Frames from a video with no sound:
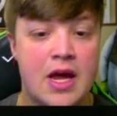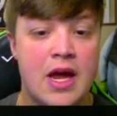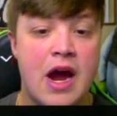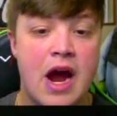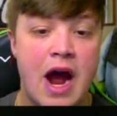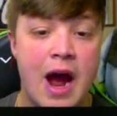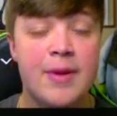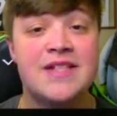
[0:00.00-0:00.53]

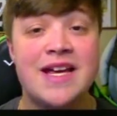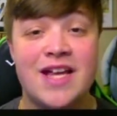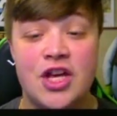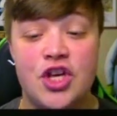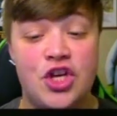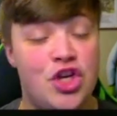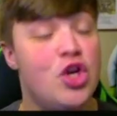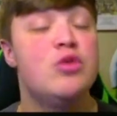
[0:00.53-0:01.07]
I'm going to take a
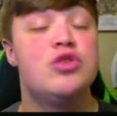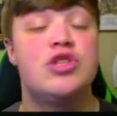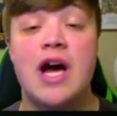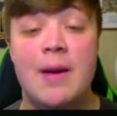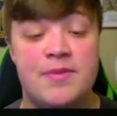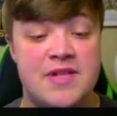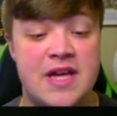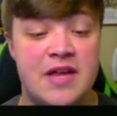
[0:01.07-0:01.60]
huge
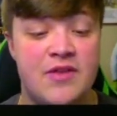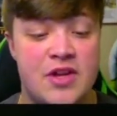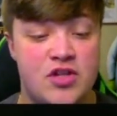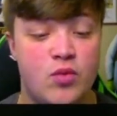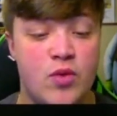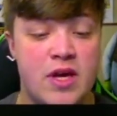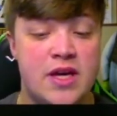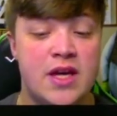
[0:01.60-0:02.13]
upset
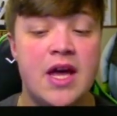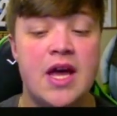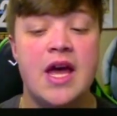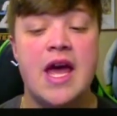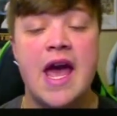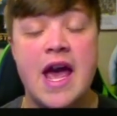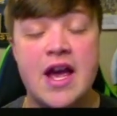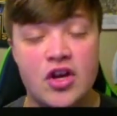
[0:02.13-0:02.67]
this week
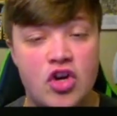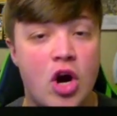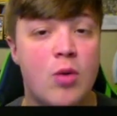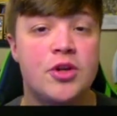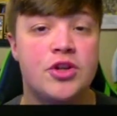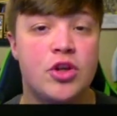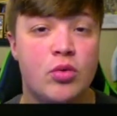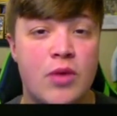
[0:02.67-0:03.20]
and go
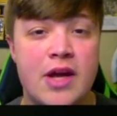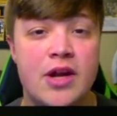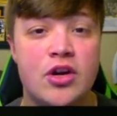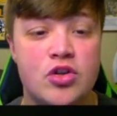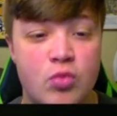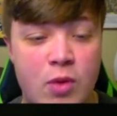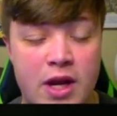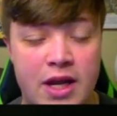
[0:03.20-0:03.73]
with the
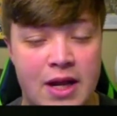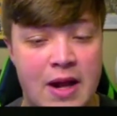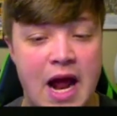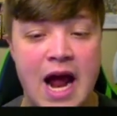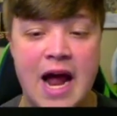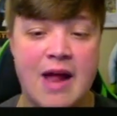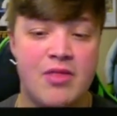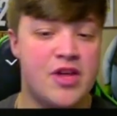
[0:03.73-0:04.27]
Raiders winning.
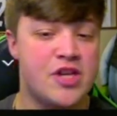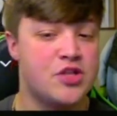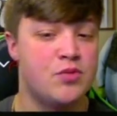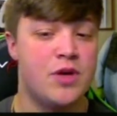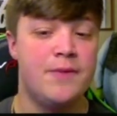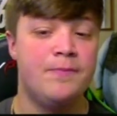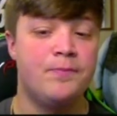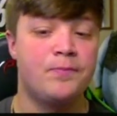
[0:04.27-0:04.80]
This
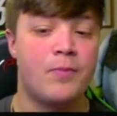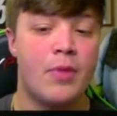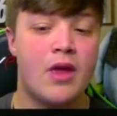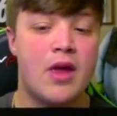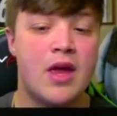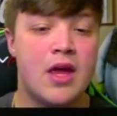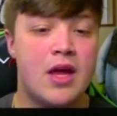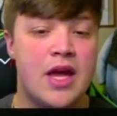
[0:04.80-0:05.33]
one,
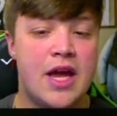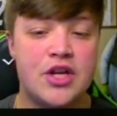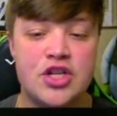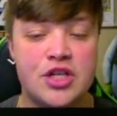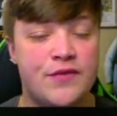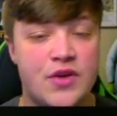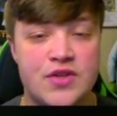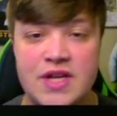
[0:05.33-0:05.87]
it
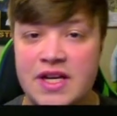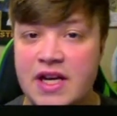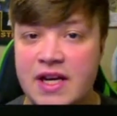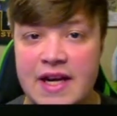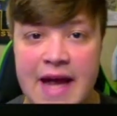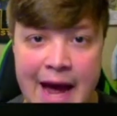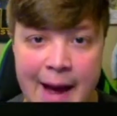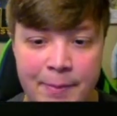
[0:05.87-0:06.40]
just feels like it
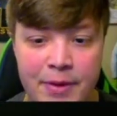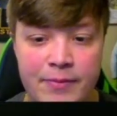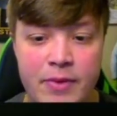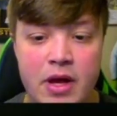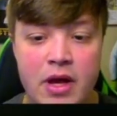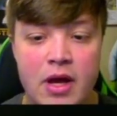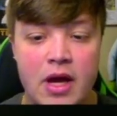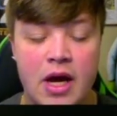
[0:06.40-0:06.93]
could happen.
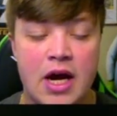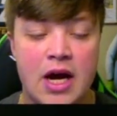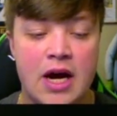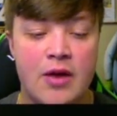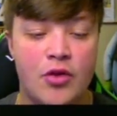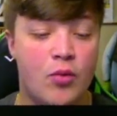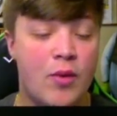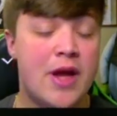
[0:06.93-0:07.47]

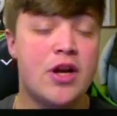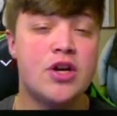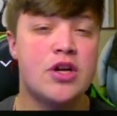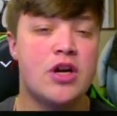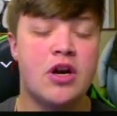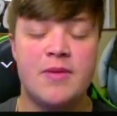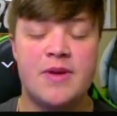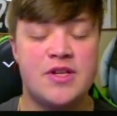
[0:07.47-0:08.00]

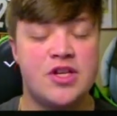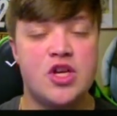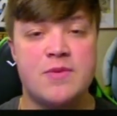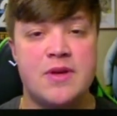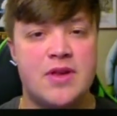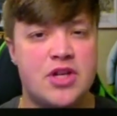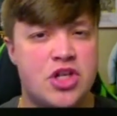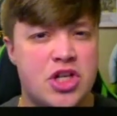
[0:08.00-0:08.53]

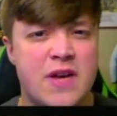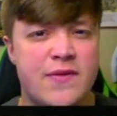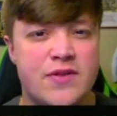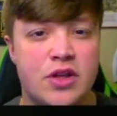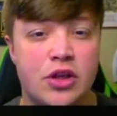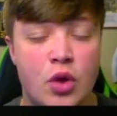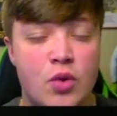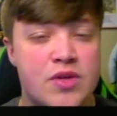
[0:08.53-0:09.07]
The Chiefs
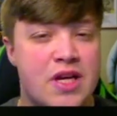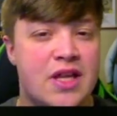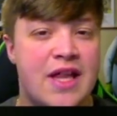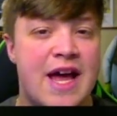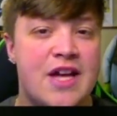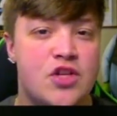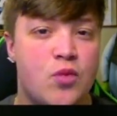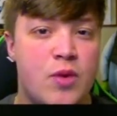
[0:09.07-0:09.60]
losing
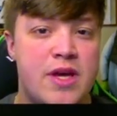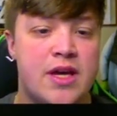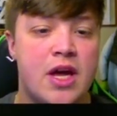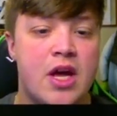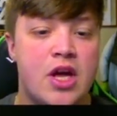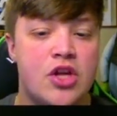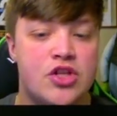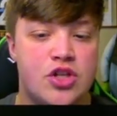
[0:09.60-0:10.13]
last week
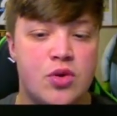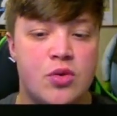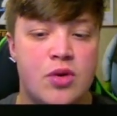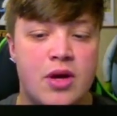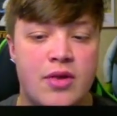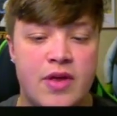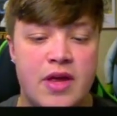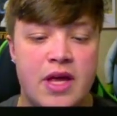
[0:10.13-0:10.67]
to
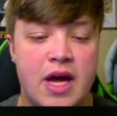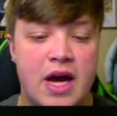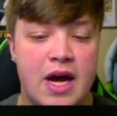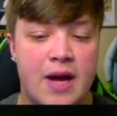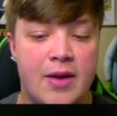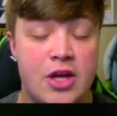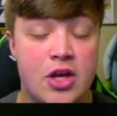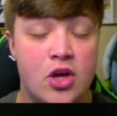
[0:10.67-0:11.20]
the
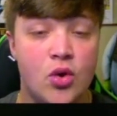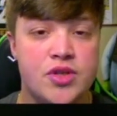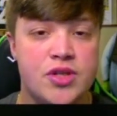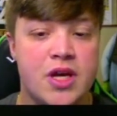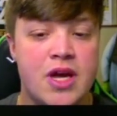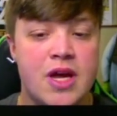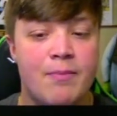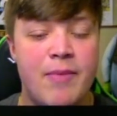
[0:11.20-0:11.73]
Eagles
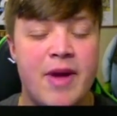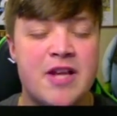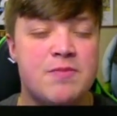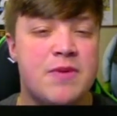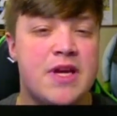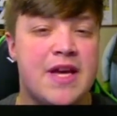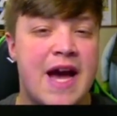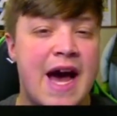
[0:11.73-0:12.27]
makes
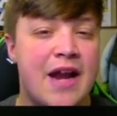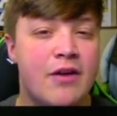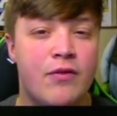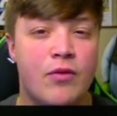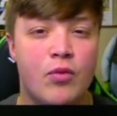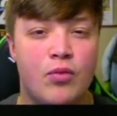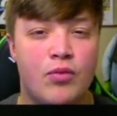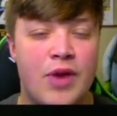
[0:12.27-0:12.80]
me kind of
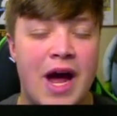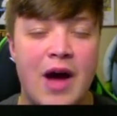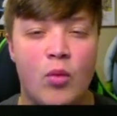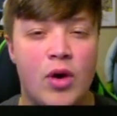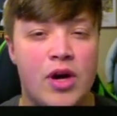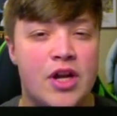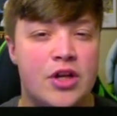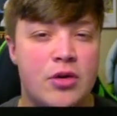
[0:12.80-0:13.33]
not
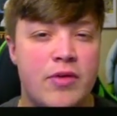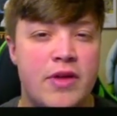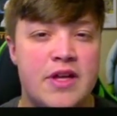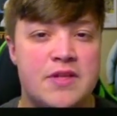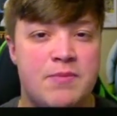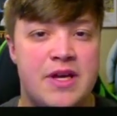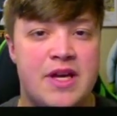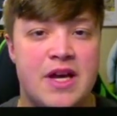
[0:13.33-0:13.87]
want to do
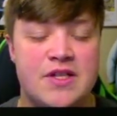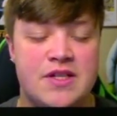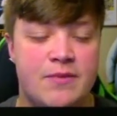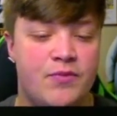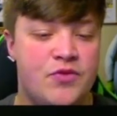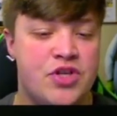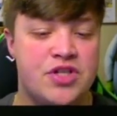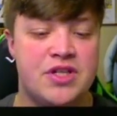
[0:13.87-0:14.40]
this because
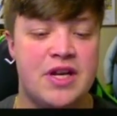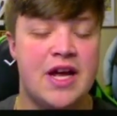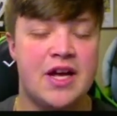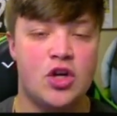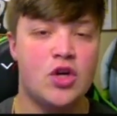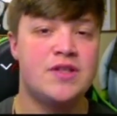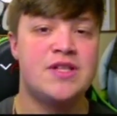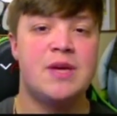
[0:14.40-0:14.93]
just a
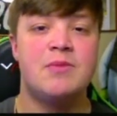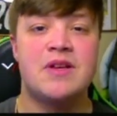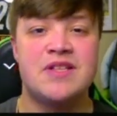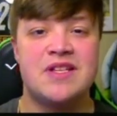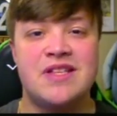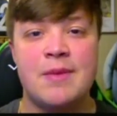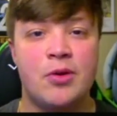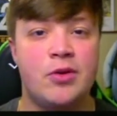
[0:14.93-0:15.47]
good team
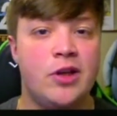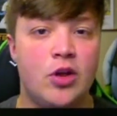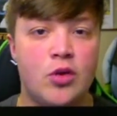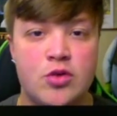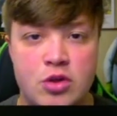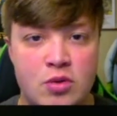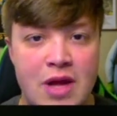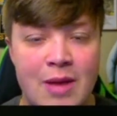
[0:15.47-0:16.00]
doesn't typically
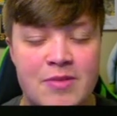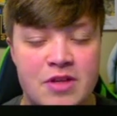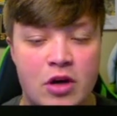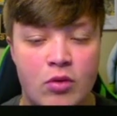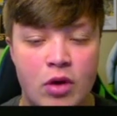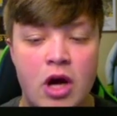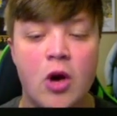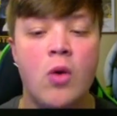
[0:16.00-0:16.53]
lose 2 games in
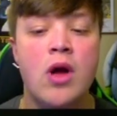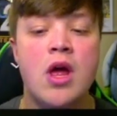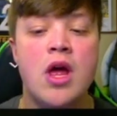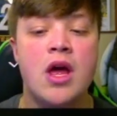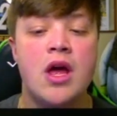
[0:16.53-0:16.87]
a row.